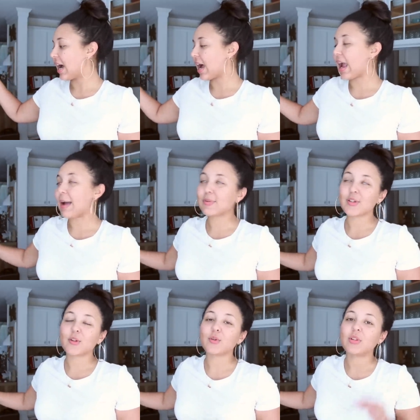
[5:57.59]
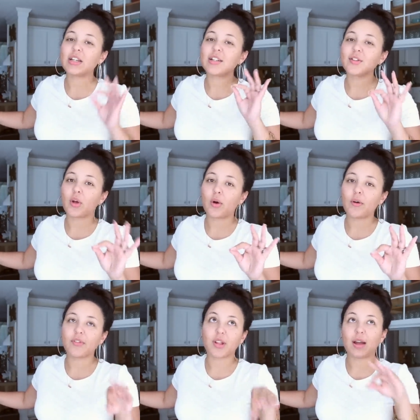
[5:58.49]
I absolutely
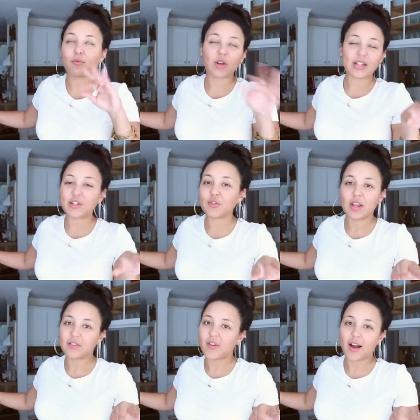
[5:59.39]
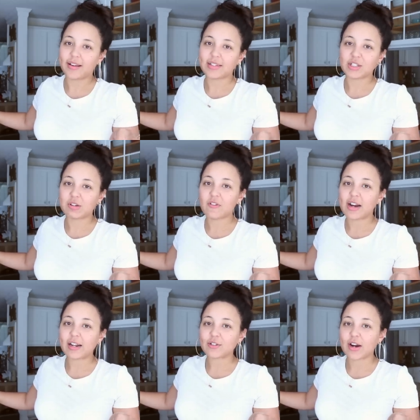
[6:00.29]
love the like really unique finds that you
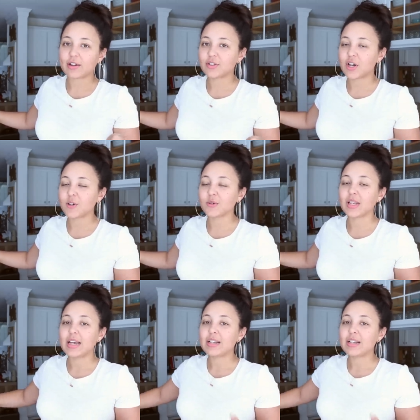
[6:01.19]
find at Trader Joe's